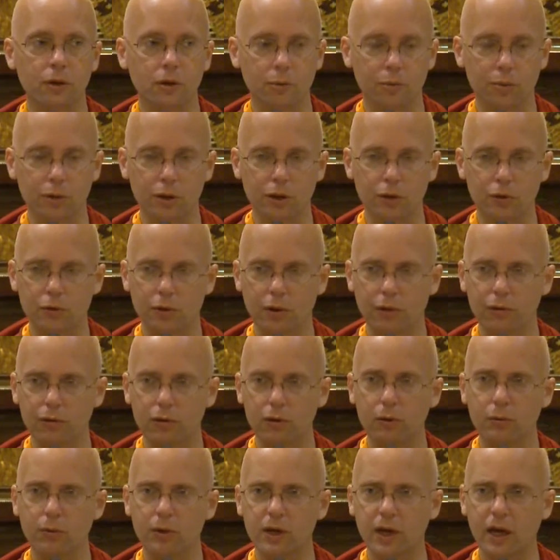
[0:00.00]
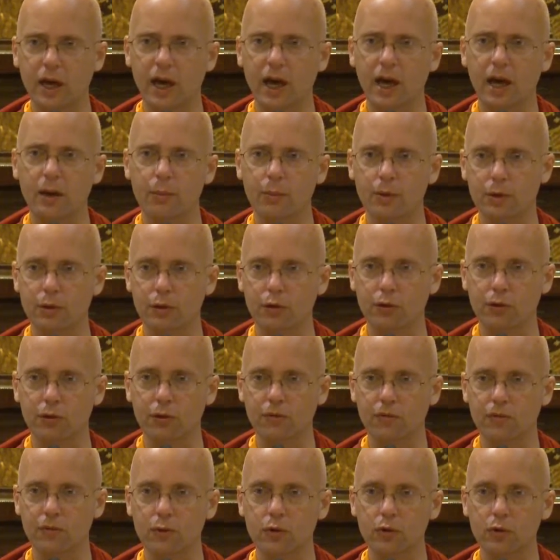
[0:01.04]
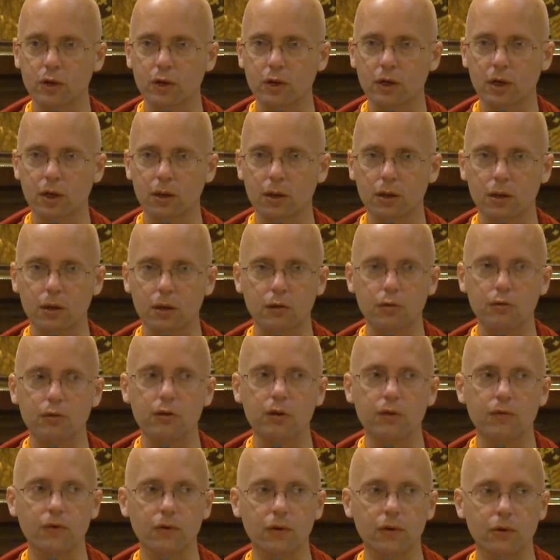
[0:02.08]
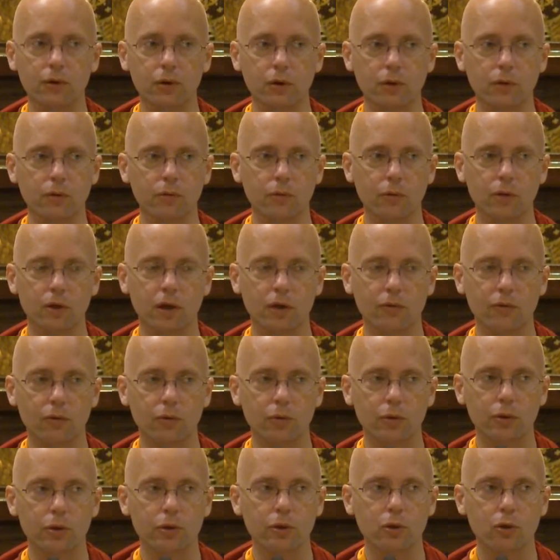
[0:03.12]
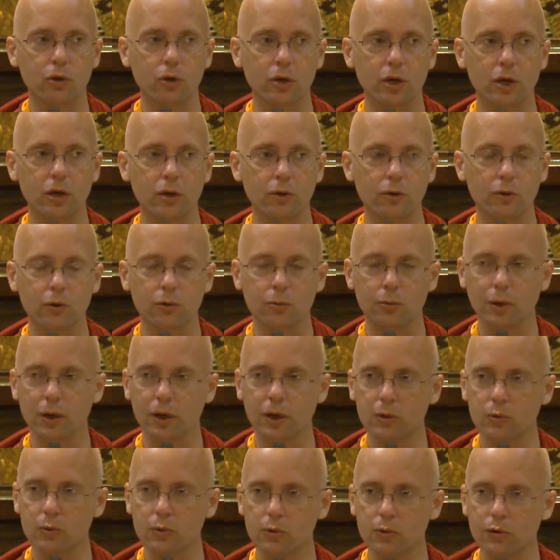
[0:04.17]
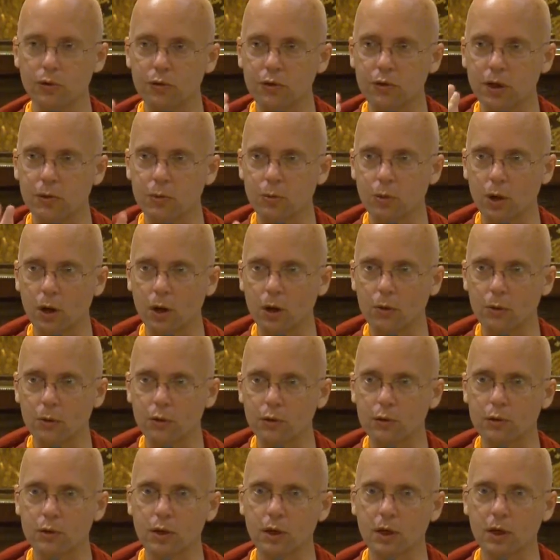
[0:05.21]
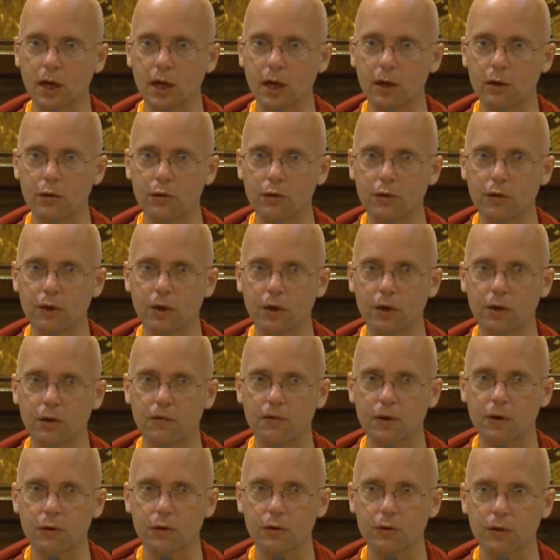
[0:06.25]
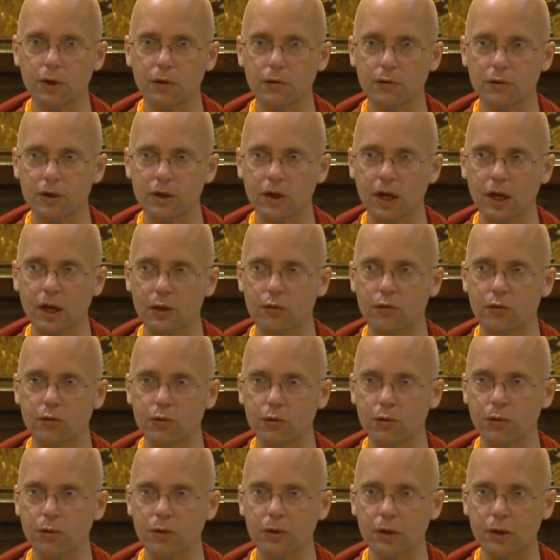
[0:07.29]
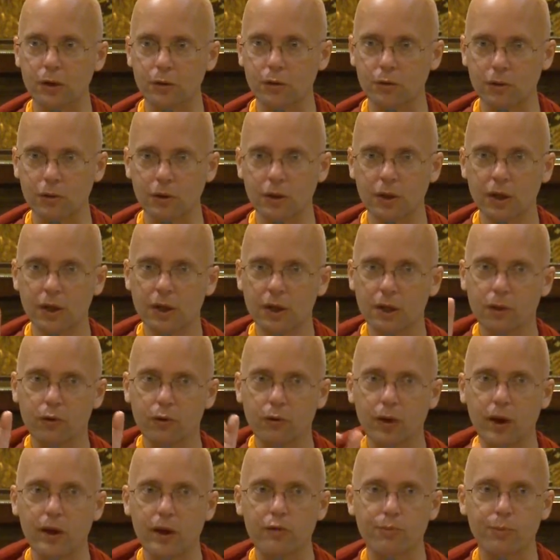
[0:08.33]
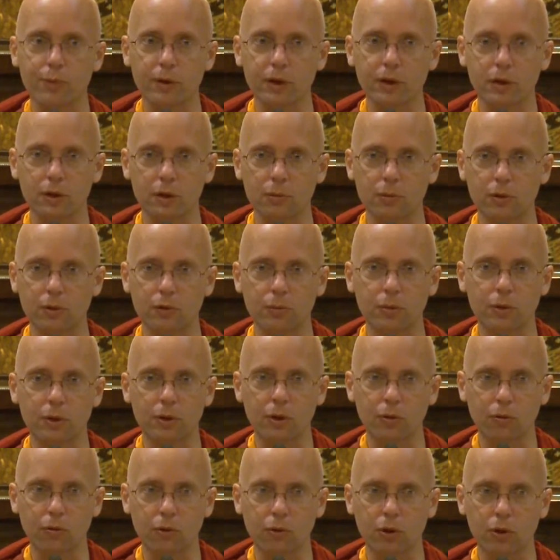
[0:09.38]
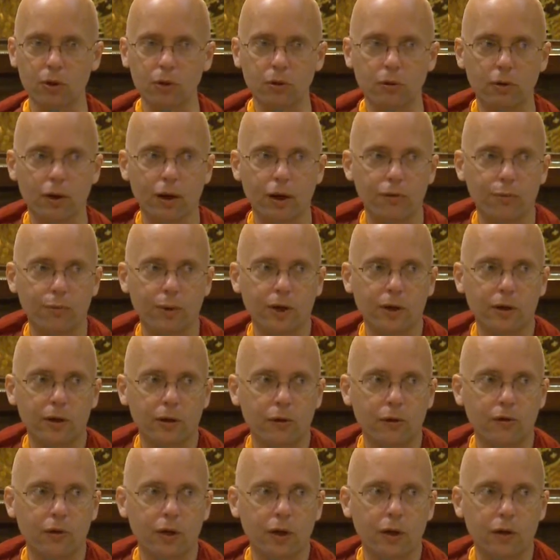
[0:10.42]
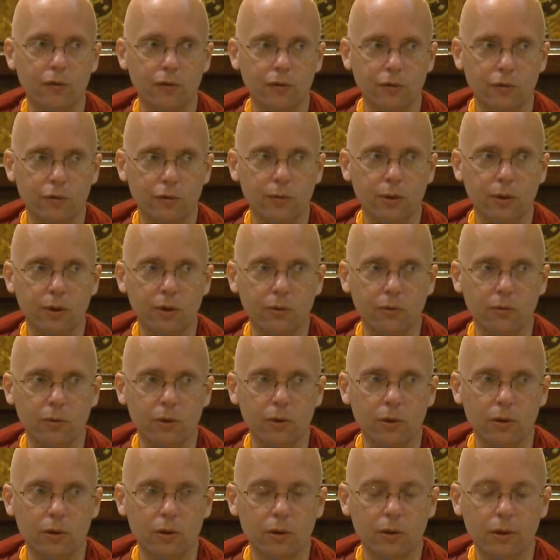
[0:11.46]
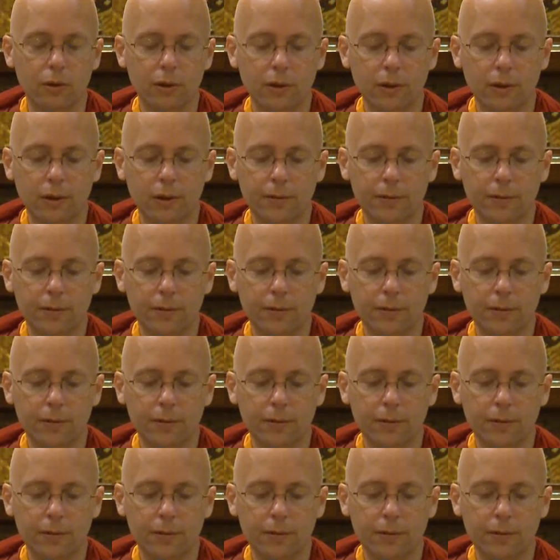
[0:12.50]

get there because we have so many habits of looking at things differently. We never really look at our own mind. We're always looking outside of ourselves at external things and grasping at them as being real, grasping at ourselves as being real.